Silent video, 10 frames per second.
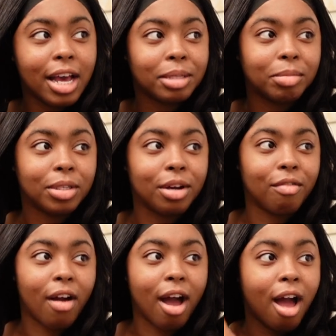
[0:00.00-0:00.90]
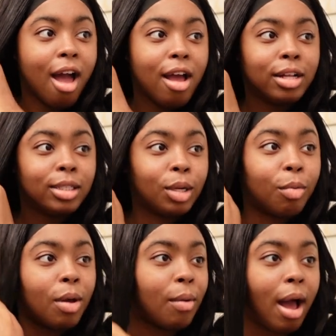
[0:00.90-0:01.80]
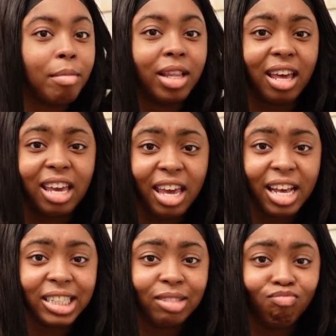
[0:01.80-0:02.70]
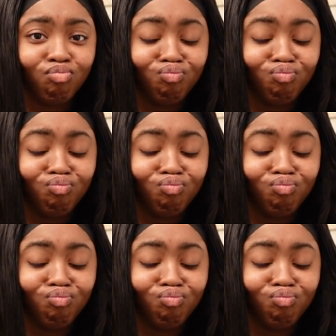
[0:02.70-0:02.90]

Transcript: has me terrified to the point where I be like, kids,